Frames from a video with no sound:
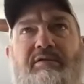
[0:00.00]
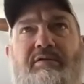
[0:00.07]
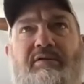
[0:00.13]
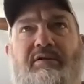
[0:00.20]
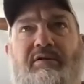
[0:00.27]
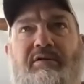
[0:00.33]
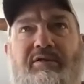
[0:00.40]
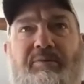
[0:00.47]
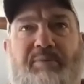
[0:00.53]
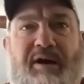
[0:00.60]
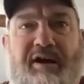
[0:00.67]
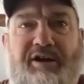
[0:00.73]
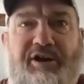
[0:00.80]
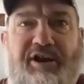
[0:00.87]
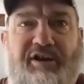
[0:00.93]
uh, the
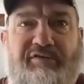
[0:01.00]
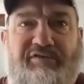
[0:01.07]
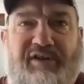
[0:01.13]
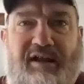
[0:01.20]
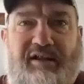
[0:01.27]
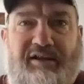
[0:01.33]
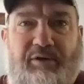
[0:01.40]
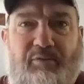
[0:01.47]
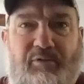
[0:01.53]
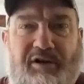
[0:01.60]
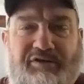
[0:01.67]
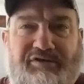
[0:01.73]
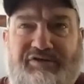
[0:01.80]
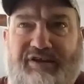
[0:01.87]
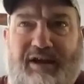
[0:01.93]
Pioneer Valley,
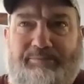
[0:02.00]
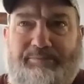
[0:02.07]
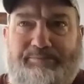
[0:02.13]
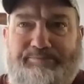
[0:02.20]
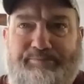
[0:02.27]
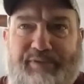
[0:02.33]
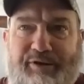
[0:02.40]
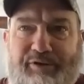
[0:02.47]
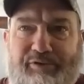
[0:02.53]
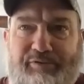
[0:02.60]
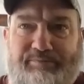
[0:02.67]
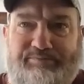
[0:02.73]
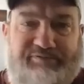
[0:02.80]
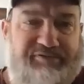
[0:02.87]
one step you know